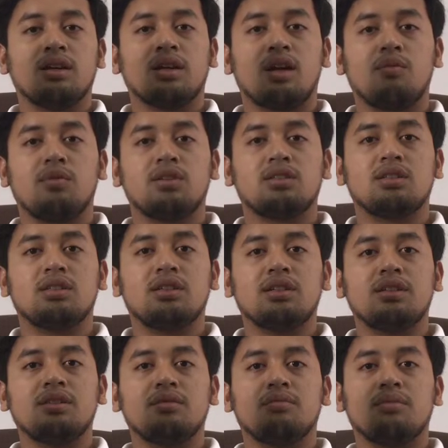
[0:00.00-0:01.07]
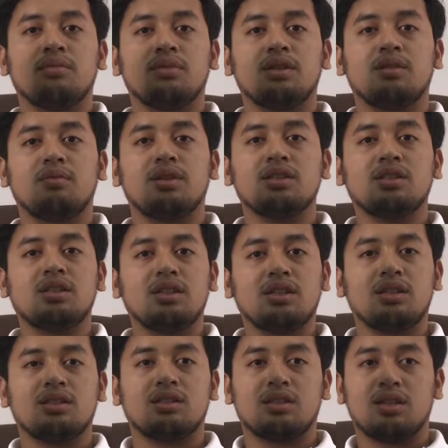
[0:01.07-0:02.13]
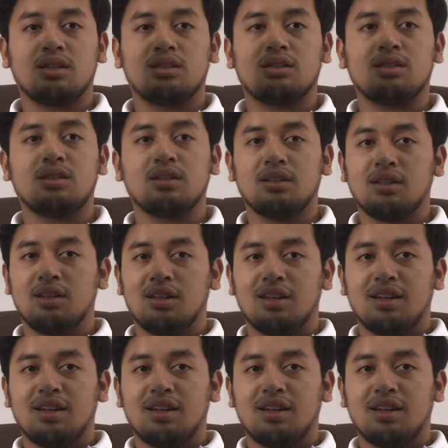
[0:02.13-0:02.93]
can be resident in Malaysia is section